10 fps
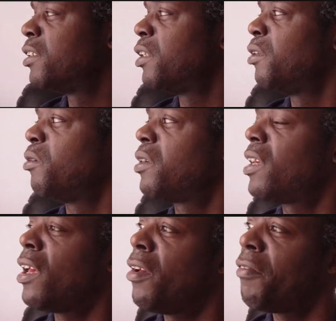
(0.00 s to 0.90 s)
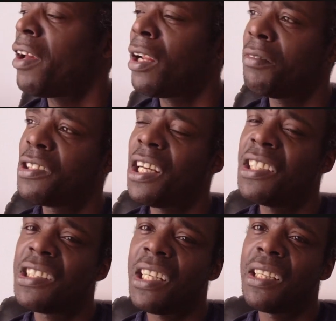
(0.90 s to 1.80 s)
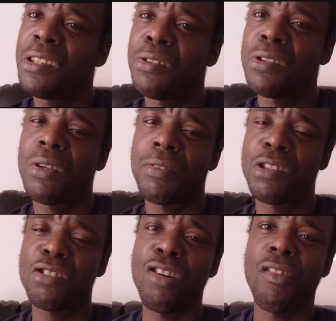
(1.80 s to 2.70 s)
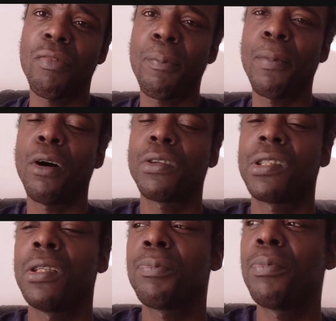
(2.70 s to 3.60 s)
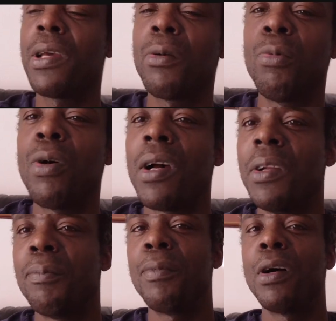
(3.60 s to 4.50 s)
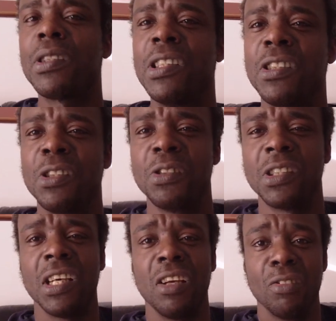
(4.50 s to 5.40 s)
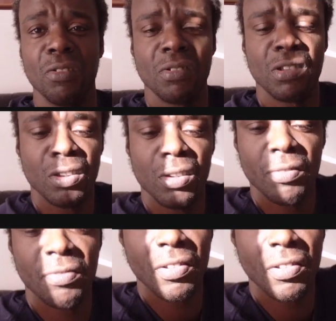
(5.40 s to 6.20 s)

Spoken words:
to give, and I've changed it into a sort of SOFTBOX, those big white boxes you see on sort of